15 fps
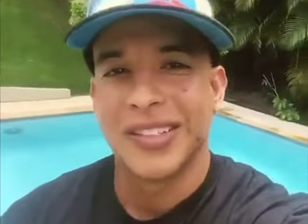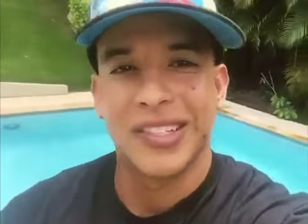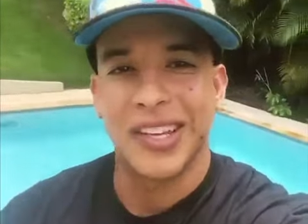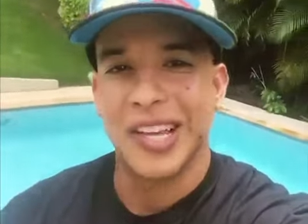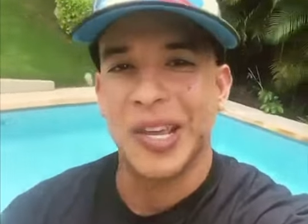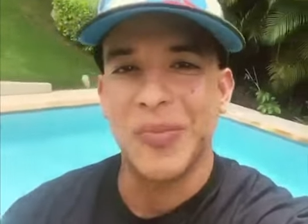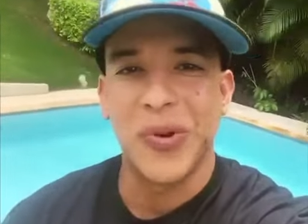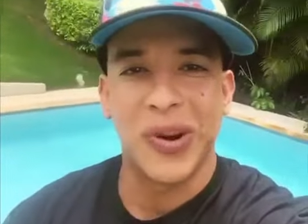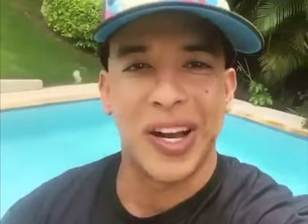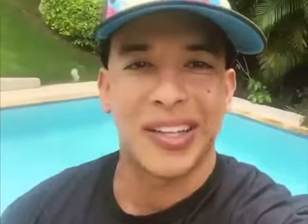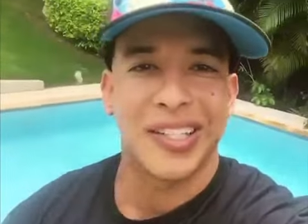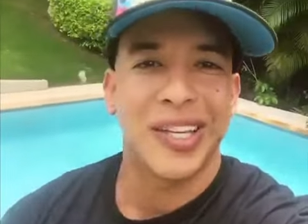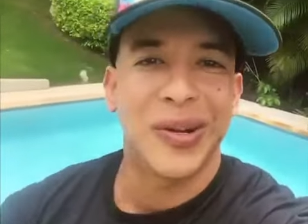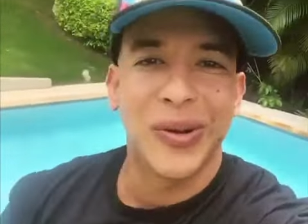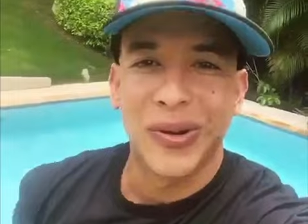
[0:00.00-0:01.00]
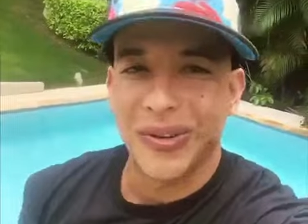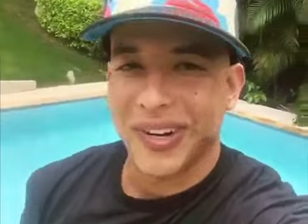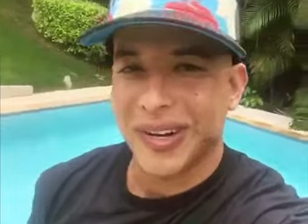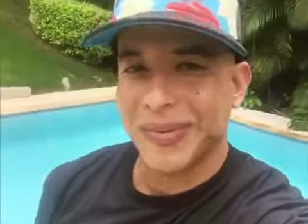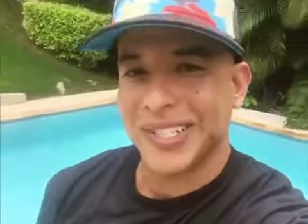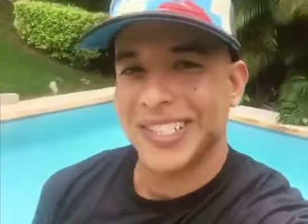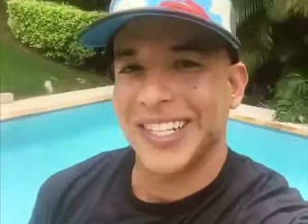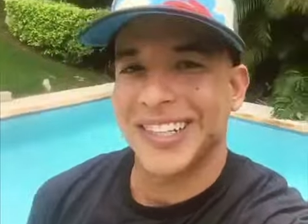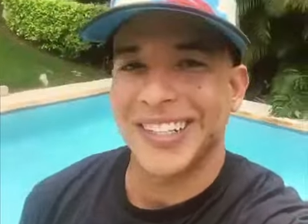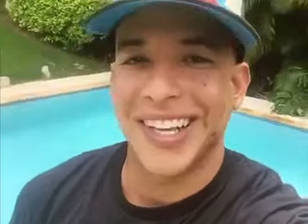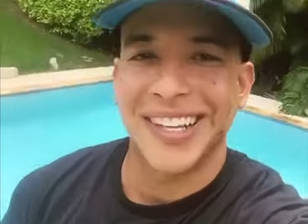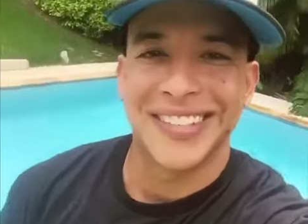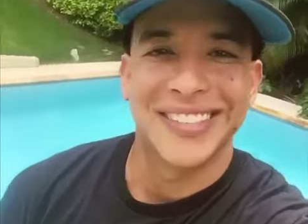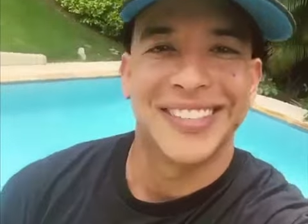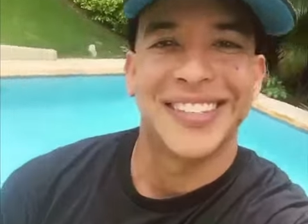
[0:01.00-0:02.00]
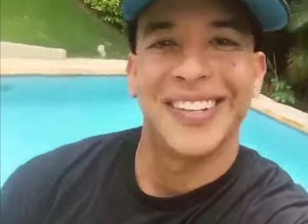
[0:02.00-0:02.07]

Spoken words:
Seguimos, Latino, representa.